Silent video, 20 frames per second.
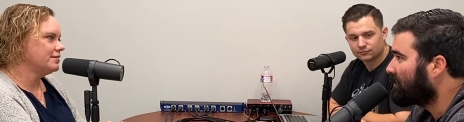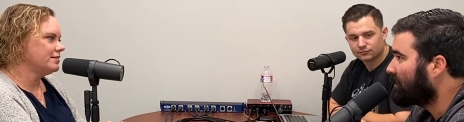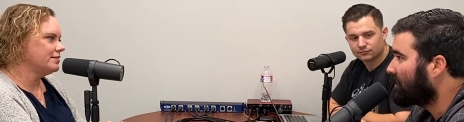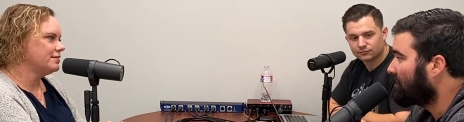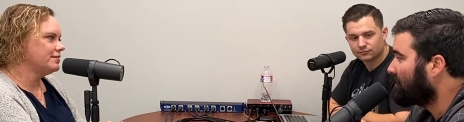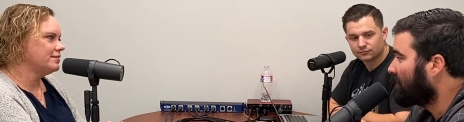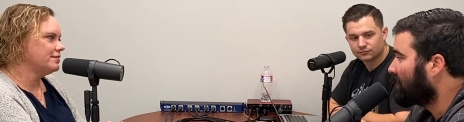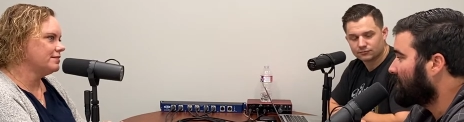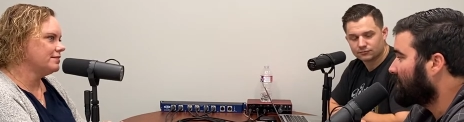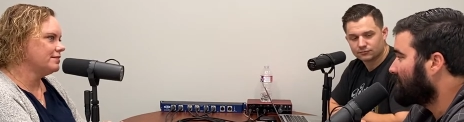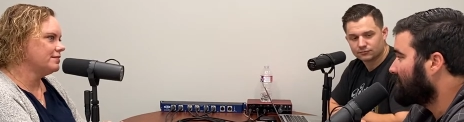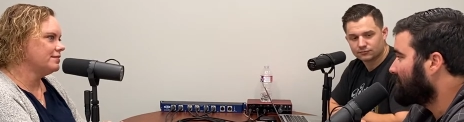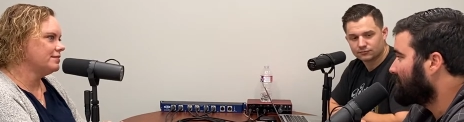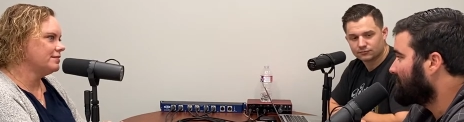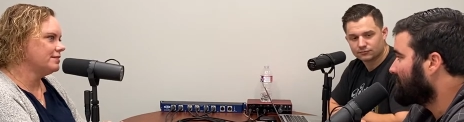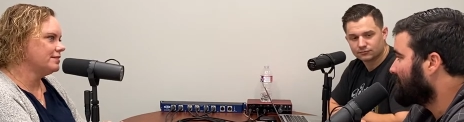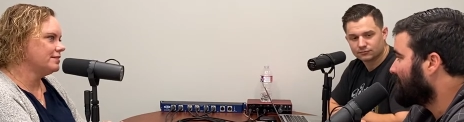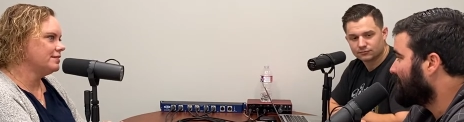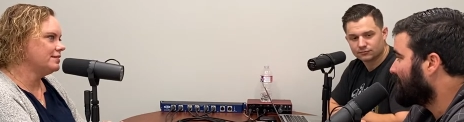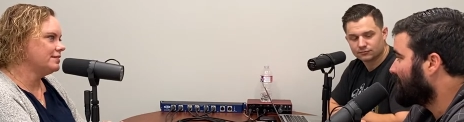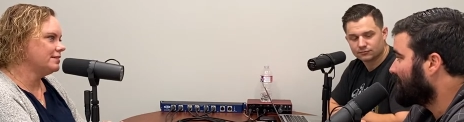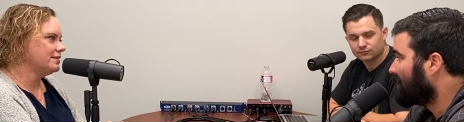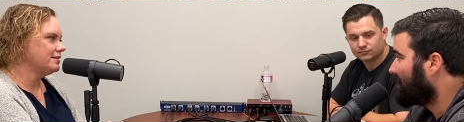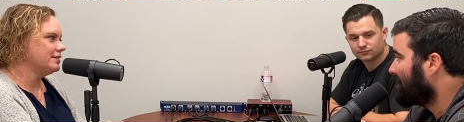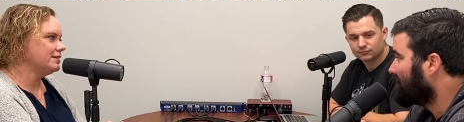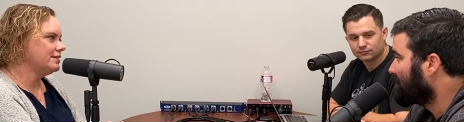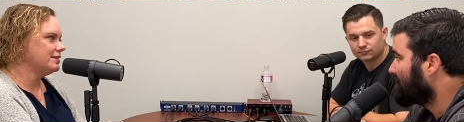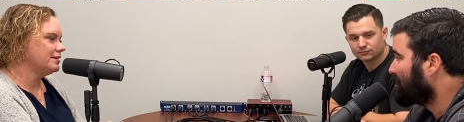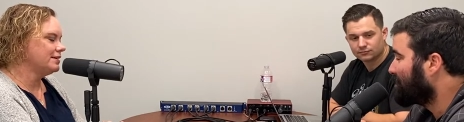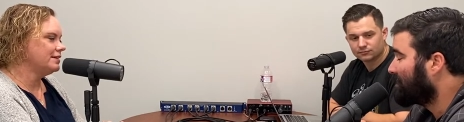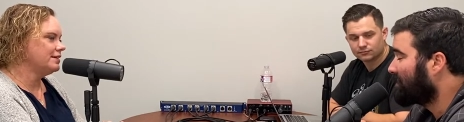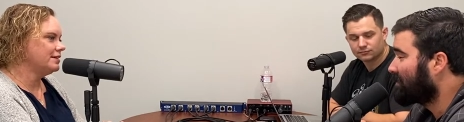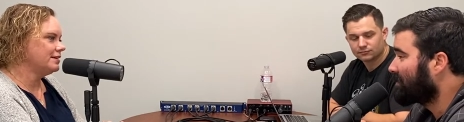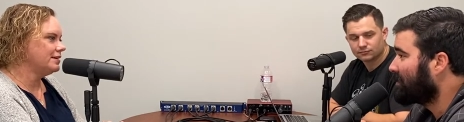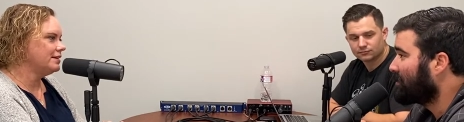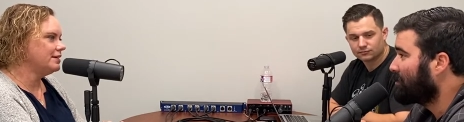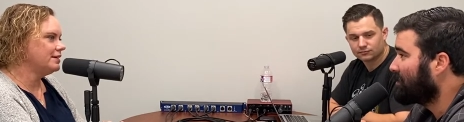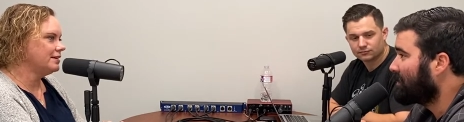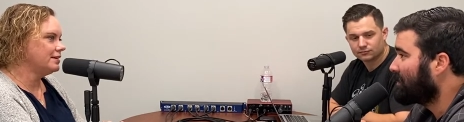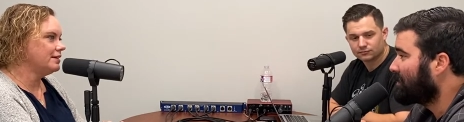Speaker 1: And I'm mm-hmm. like, you know, to put it
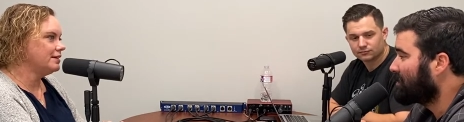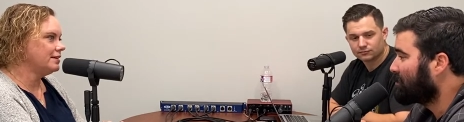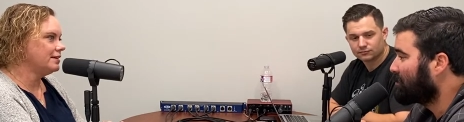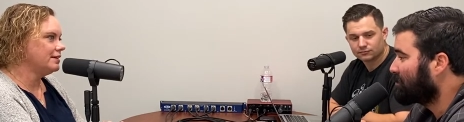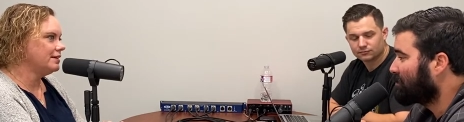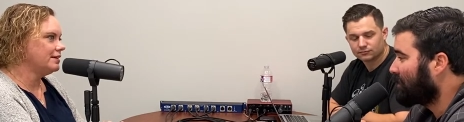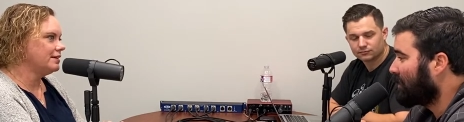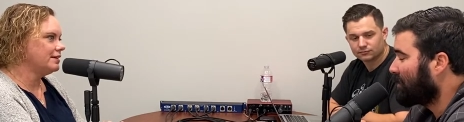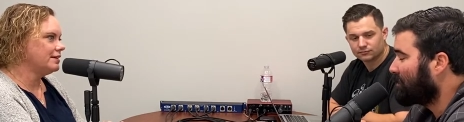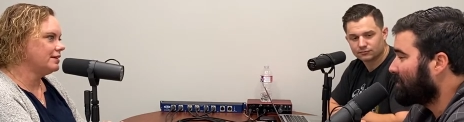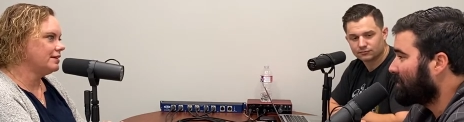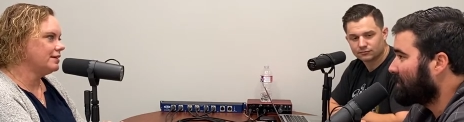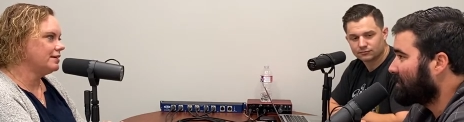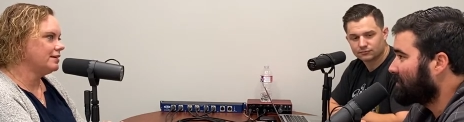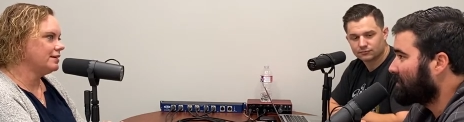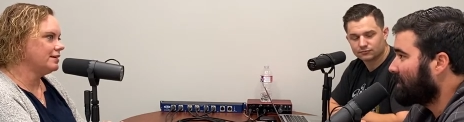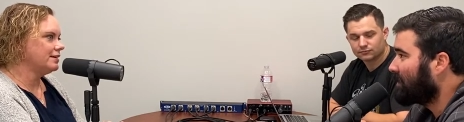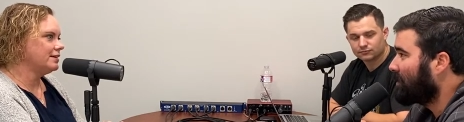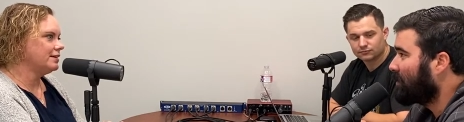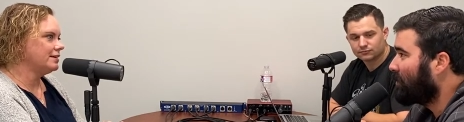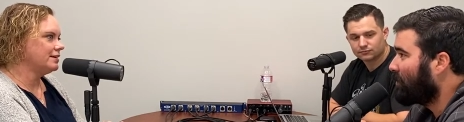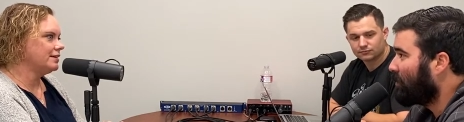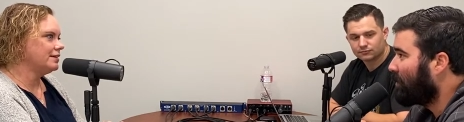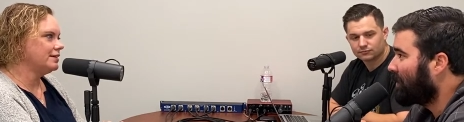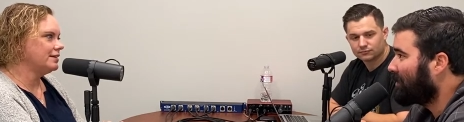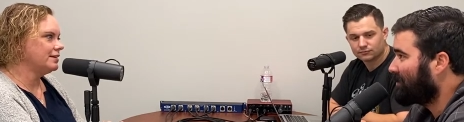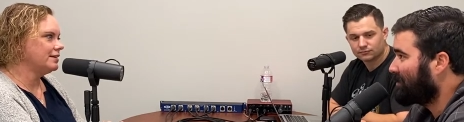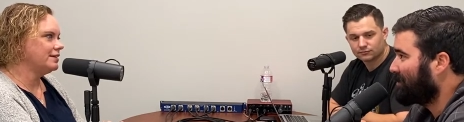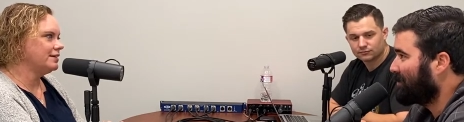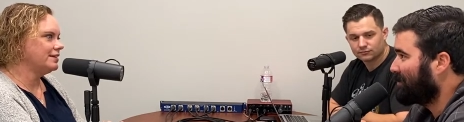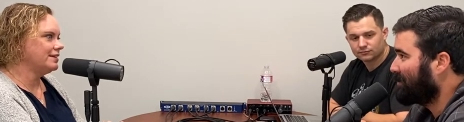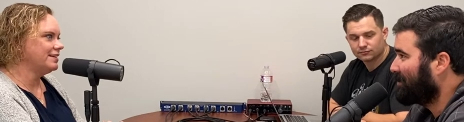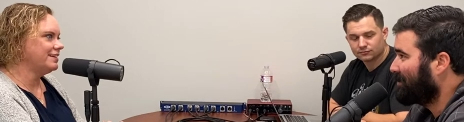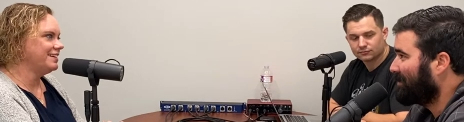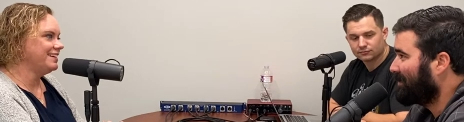simply, is probably because they don't want to,